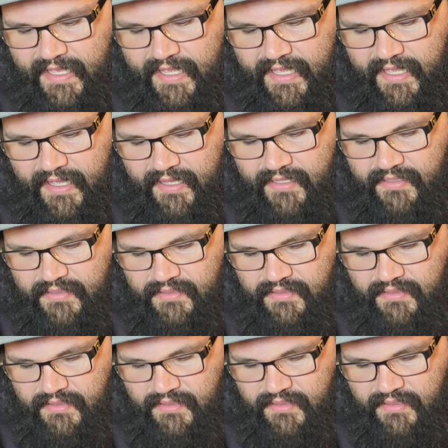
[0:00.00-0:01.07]

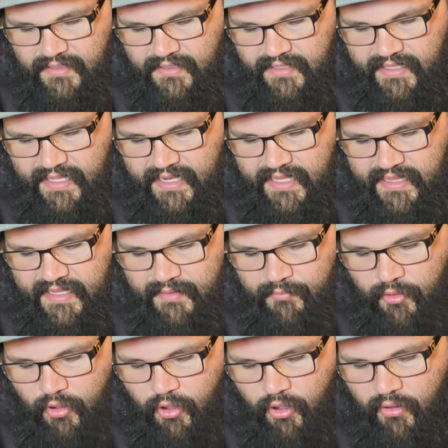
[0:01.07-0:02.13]
And getting
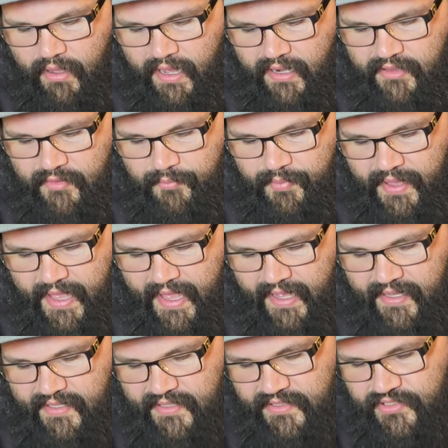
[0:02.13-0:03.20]
them all out of the
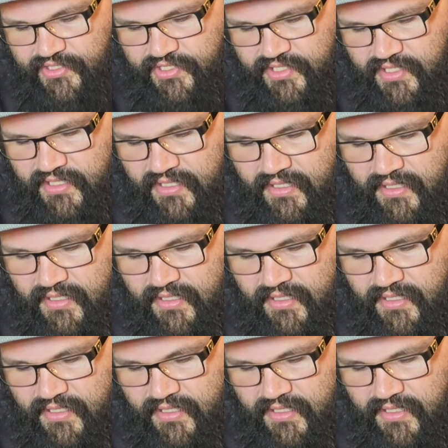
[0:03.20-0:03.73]
package,